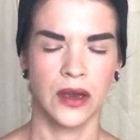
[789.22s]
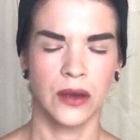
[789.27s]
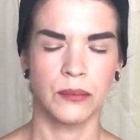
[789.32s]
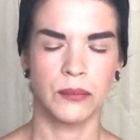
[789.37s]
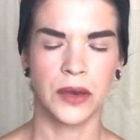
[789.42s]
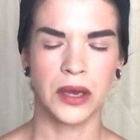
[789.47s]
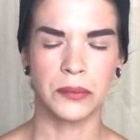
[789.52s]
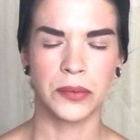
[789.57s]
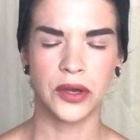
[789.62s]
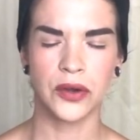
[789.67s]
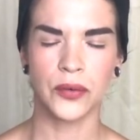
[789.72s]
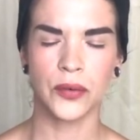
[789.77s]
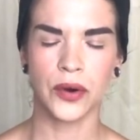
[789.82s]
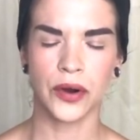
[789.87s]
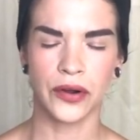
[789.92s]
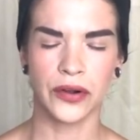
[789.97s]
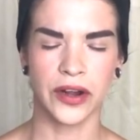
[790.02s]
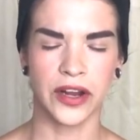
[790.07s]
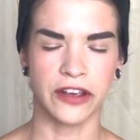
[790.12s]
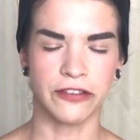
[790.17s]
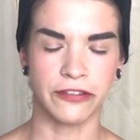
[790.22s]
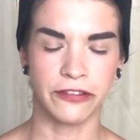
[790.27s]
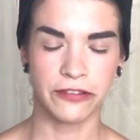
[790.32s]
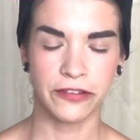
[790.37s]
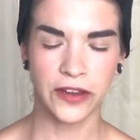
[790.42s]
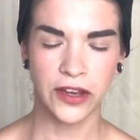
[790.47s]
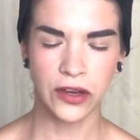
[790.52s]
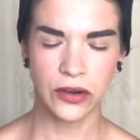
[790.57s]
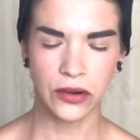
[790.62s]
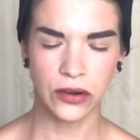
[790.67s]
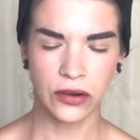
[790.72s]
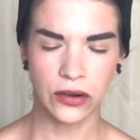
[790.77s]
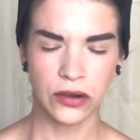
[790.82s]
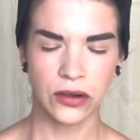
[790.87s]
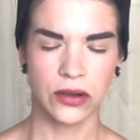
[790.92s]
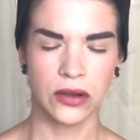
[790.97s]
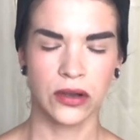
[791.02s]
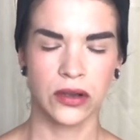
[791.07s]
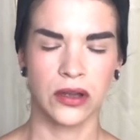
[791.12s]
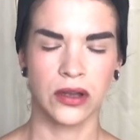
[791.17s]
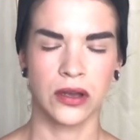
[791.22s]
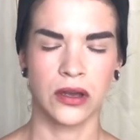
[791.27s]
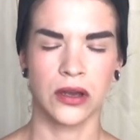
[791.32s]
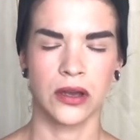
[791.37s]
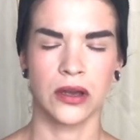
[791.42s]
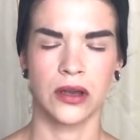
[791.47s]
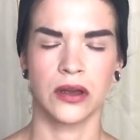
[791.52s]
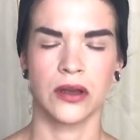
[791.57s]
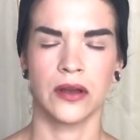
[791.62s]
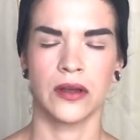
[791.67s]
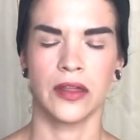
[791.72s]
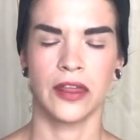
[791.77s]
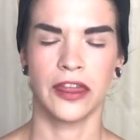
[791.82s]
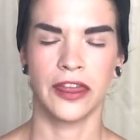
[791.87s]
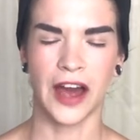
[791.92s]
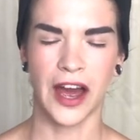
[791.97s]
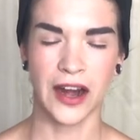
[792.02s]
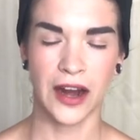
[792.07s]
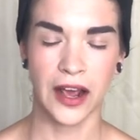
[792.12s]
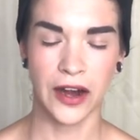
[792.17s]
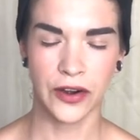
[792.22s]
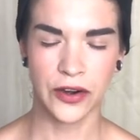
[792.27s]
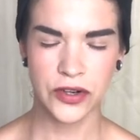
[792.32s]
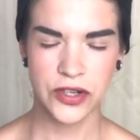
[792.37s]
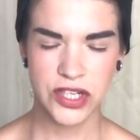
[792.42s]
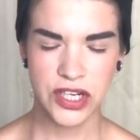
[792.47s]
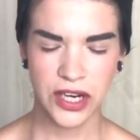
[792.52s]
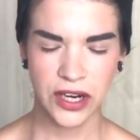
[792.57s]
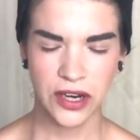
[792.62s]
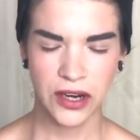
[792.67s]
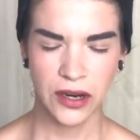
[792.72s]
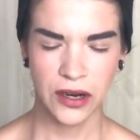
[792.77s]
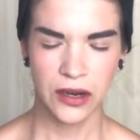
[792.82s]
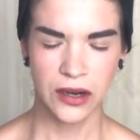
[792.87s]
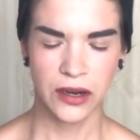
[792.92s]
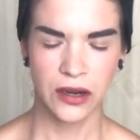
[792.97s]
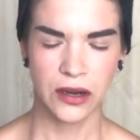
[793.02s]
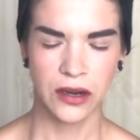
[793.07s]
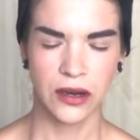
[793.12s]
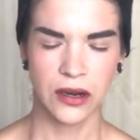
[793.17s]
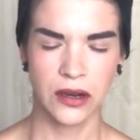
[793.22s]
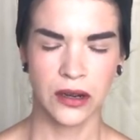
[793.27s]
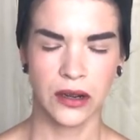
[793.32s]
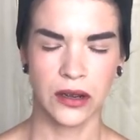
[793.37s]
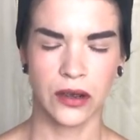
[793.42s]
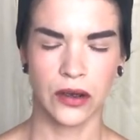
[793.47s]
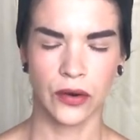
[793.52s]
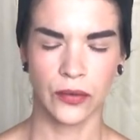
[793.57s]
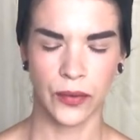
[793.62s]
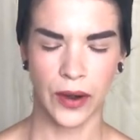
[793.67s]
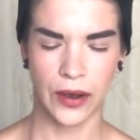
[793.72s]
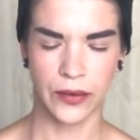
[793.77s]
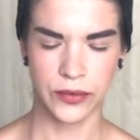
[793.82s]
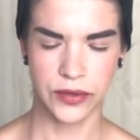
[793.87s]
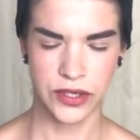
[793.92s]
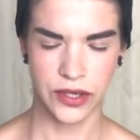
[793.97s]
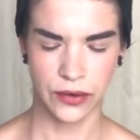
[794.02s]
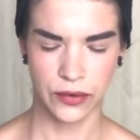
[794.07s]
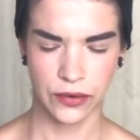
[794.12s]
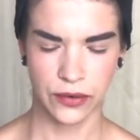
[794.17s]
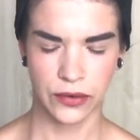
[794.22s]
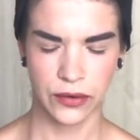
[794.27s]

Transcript: Maybe you already feel that energy around you.